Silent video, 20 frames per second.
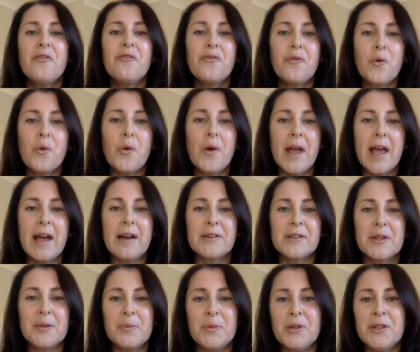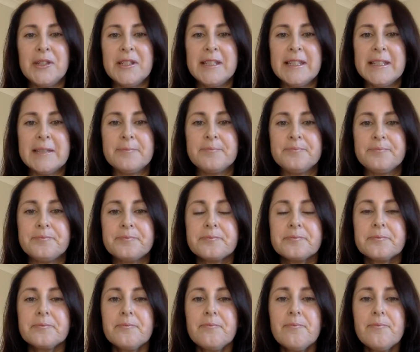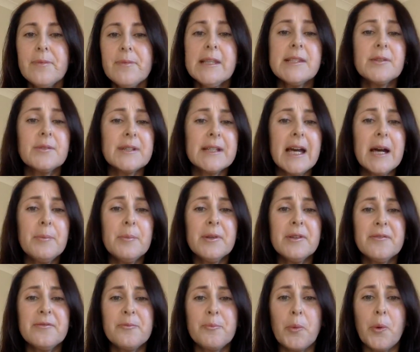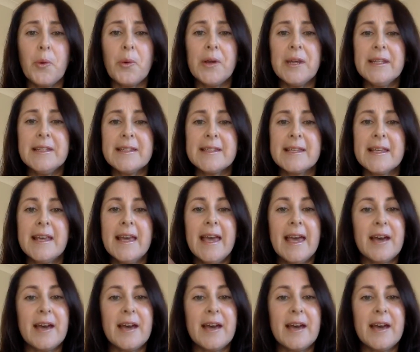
for our community? So a couple of points.